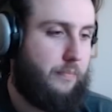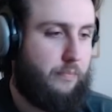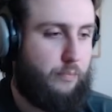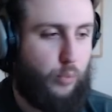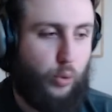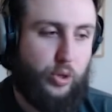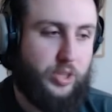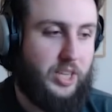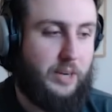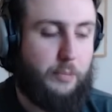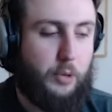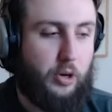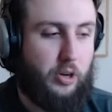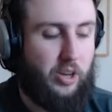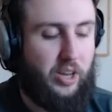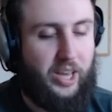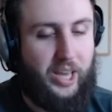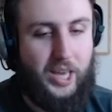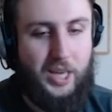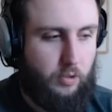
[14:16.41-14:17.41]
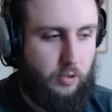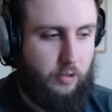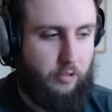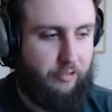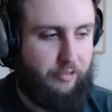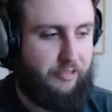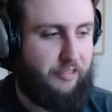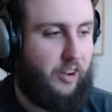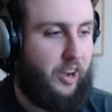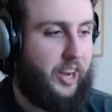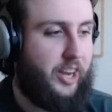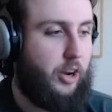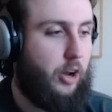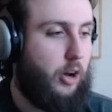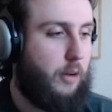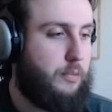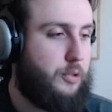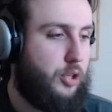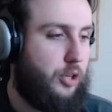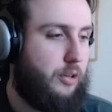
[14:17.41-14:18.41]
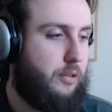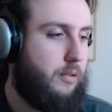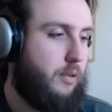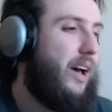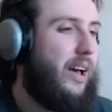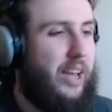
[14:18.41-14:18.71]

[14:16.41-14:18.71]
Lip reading: Prototype Archaic, fine option.